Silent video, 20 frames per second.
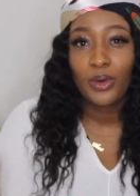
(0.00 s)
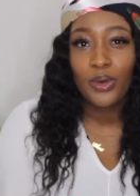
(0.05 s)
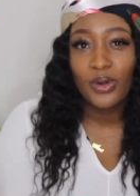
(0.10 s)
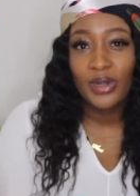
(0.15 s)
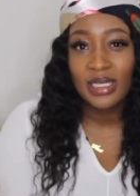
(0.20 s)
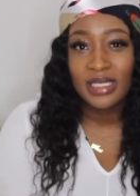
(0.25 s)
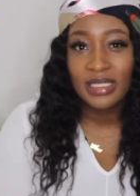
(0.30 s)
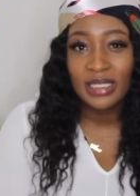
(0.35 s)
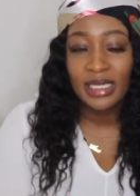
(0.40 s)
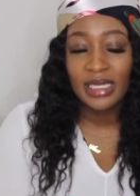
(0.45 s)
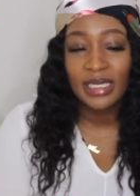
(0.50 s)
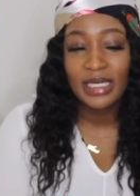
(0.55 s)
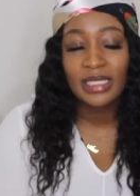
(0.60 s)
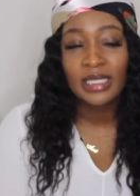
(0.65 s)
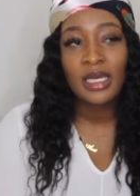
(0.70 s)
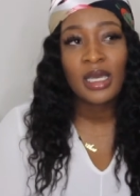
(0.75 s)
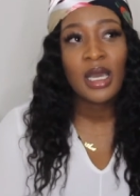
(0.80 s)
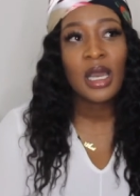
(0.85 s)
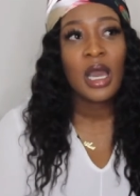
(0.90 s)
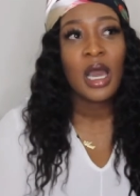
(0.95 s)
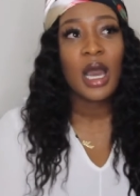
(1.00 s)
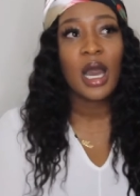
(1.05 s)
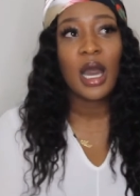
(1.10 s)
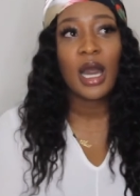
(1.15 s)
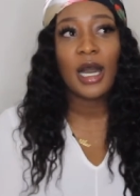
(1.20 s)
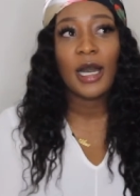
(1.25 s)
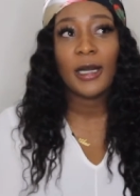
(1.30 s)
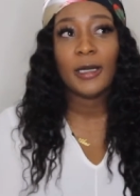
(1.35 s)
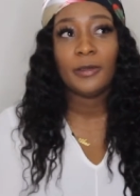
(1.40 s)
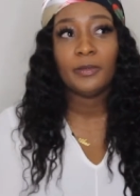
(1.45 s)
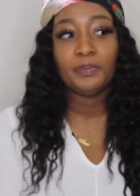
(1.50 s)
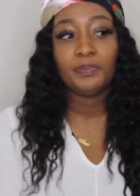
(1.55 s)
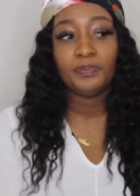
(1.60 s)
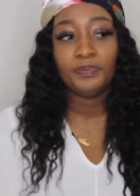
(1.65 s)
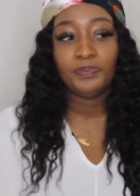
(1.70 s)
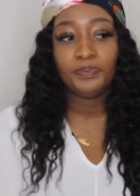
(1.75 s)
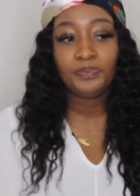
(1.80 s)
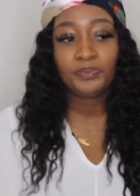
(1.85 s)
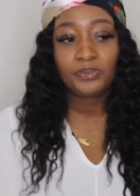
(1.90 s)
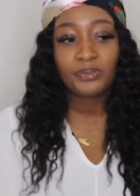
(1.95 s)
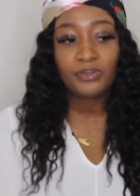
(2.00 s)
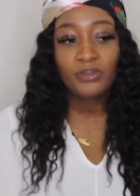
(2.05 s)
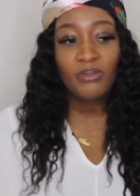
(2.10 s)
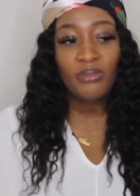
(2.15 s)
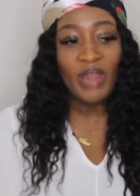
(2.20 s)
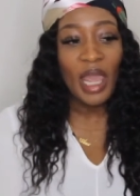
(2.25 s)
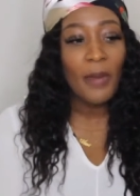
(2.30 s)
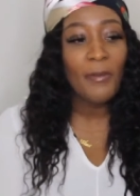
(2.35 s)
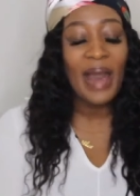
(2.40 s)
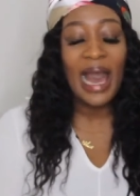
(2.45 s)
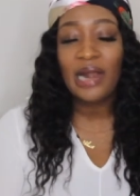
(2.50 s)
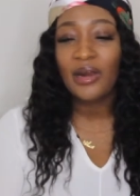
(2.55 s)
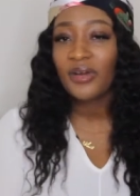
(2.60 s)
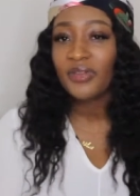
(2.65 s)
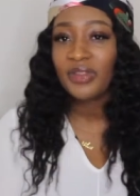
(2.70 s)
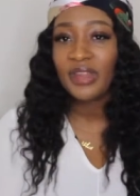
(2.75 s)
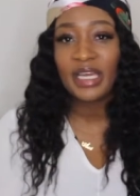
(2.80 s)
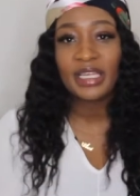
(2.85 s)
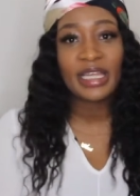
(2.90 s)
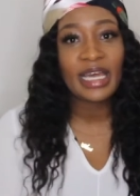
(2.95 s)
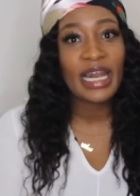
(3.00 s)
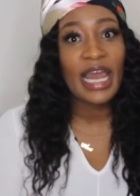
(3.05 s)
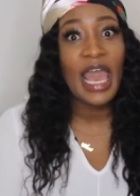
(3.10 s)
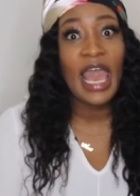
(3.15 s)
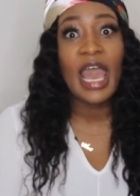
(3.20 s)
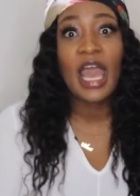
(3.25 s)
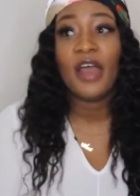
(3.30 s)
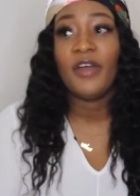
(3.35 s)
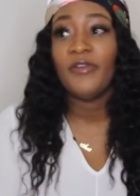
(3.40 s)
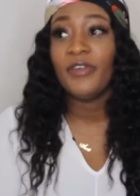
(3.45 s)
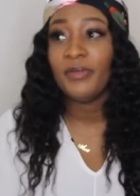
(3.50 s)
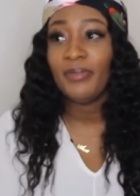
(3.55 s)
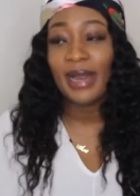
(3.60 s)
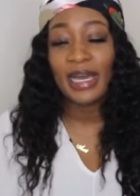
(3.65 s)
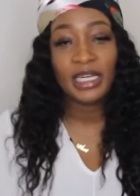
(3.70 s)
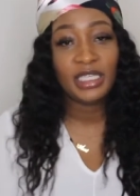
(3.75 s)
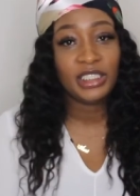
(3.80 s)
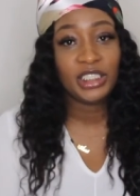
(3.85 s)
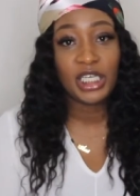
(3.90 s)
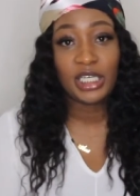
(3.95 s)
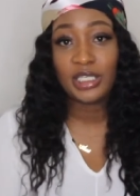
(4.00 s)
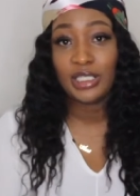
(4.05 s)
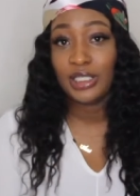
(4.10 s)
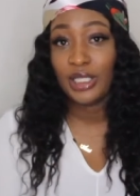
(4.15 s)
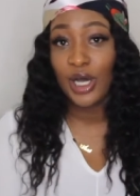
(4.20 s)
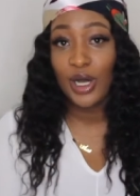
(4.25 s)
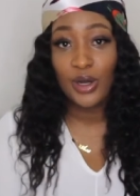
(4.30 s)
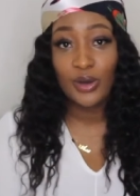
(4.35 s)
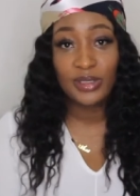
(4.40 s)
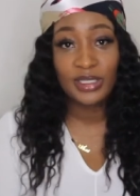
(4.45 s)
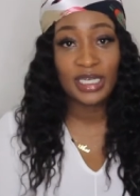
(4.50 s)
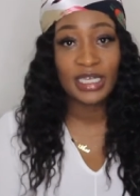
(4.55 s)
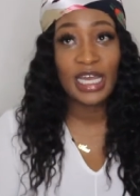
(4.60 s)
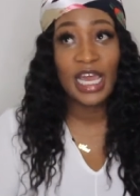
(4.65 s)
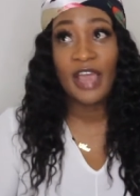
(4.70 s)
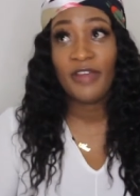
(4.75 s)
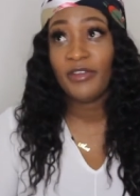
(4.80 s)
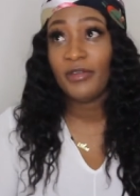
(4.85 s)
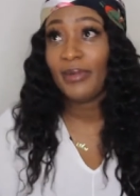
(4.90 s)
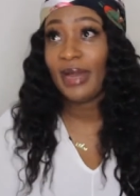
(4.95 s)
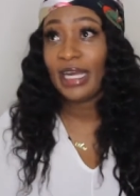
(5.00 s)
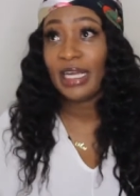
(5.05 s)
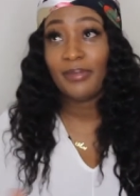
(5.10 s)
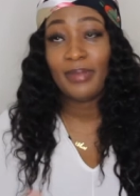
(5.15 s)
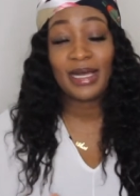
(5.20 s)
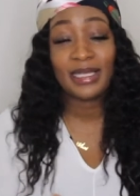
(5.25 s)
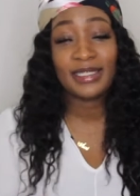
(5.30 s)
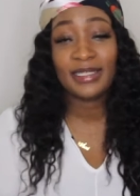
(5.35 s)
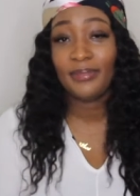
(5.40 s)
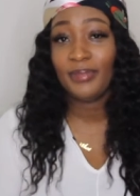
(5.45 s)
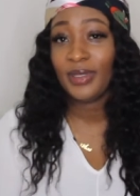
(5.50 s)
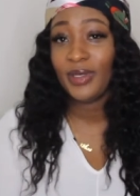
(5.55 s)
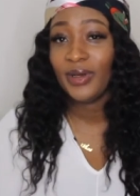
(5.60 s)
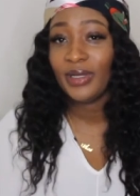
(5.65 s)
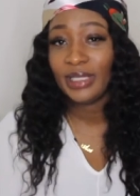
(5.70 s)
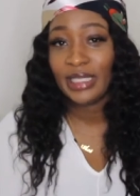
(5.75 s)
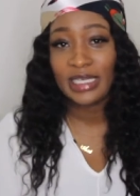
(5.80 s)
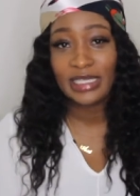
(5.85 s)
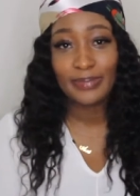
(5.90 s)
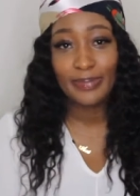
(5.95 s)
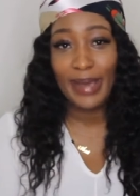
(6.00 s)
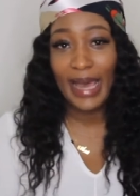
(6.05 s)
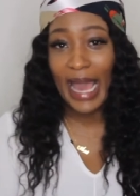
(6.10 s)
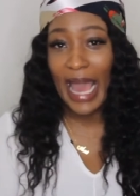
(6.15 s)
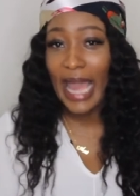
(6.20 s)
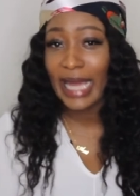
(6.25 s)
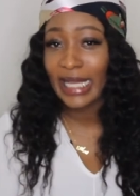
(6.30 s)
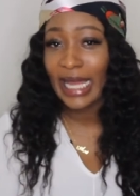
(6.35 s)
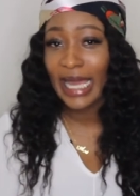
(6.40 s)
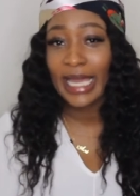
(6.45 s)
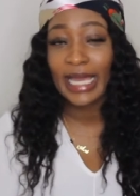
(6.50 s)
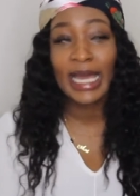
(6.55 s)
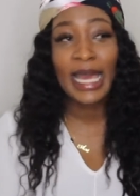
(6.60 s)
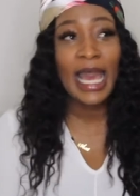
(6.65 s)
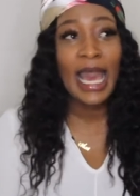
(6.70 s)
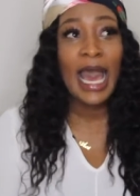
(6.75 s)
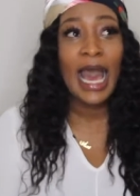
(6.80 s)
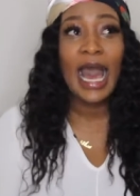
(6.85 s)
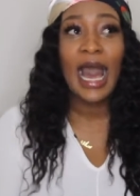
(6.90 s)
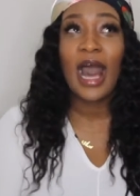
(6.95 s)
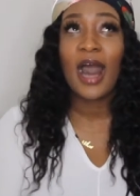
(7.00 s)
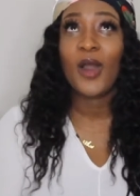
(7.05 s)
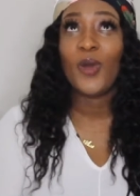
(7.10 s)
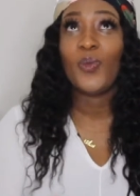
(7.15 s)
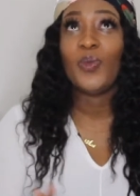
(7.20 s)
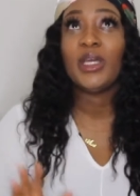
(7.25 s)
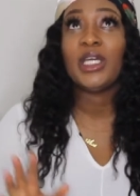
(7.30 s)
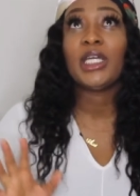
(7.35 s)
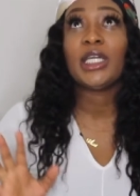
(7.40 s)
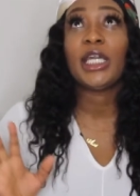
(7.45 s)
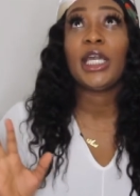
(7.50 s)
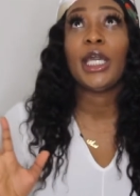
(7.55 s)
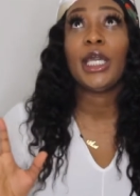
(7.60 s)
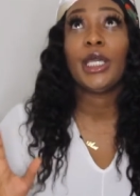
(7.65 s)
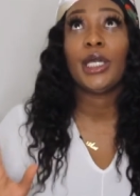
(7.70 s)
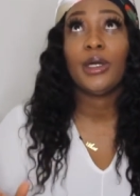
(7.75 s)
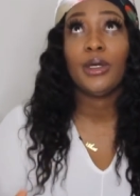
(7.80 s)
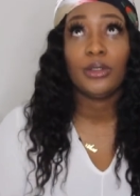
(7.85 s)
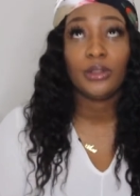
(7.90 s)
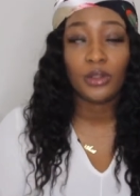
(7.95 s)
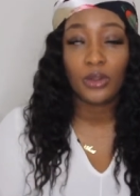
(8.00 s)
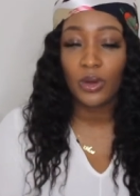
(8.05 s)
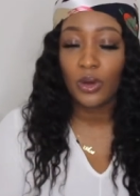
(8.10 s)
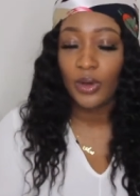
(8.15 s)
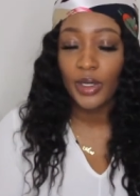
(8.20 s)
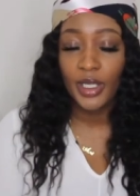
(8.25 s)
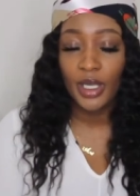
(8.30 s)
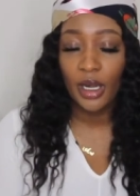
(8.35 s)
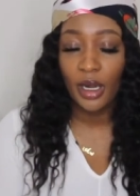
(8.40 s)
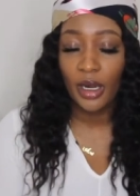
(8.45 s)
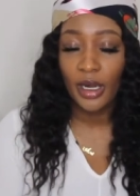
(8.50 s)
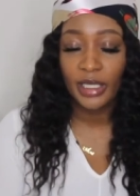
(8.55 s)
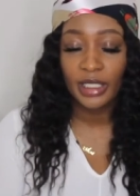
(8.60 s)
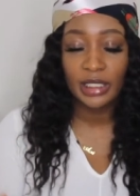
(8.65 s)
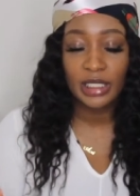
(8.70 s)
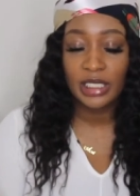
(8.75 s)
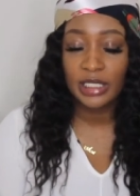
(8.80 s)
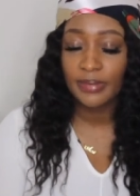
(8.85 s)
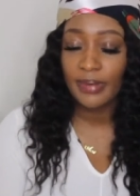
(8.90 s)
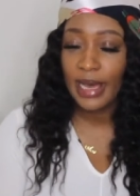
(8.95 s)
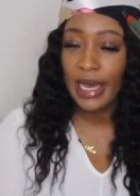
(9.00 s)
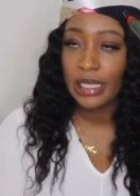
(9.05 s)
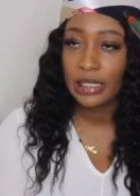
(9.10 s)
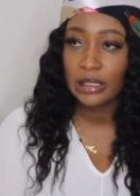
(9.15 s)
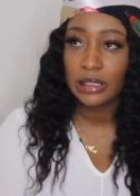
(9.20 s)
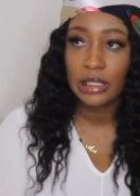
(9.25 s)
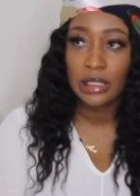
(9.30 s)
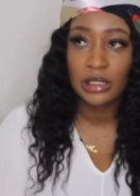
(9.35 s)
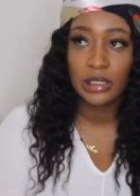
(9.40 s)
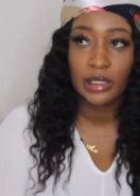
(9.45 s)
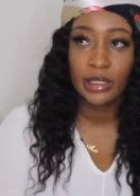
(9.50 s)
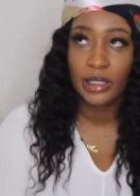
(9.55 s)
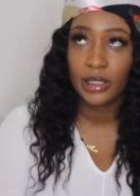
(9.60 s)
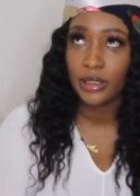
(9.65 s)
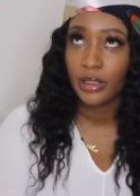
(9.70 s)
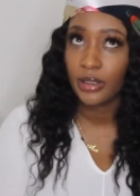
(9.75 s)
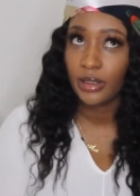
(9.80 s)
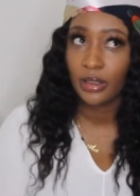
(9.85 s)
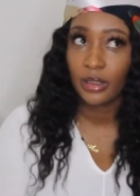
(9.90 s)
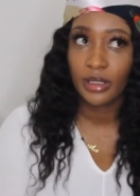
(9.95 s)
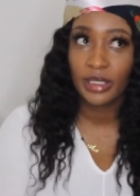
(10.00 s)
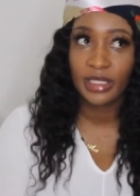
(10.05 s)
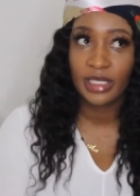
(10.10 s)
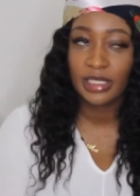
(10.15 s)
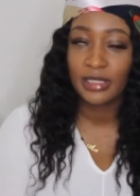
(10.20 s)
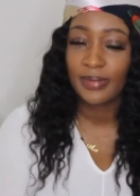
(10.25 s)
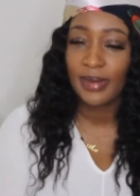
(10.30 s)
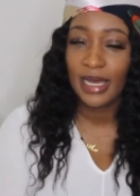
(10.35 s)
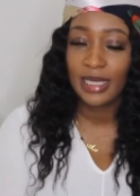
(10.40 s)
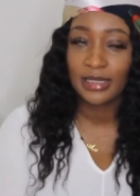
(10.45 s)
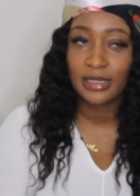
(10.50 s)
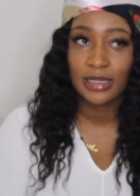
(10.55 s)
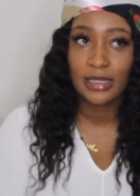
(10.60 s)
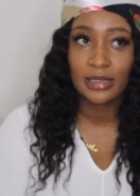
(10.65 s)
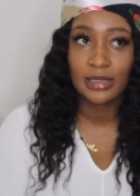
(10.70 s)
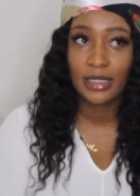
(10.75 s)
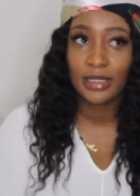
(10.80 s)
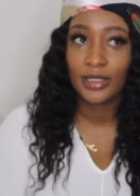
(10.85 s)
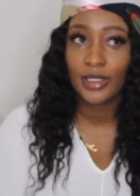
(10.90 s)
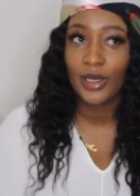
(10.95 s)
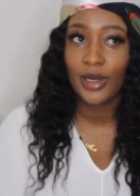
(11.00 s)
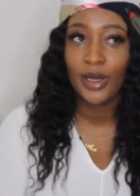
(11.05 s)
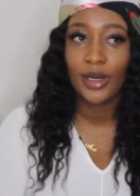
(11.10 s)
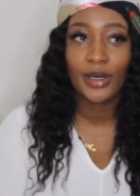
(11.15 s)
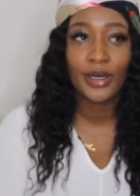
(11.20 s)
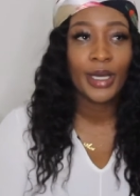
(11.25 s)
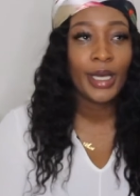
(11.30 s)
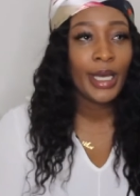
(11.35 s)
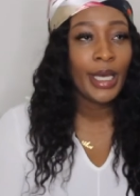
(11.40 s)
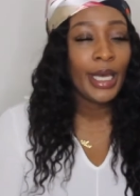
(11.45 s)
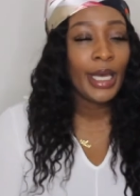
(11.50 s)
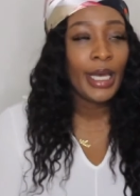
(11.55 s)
Kors did. Um, but I don't think that everybody just knows and everybody about to be on this bag. Like, how we killed Goyard this past season and Dior this past season, y'all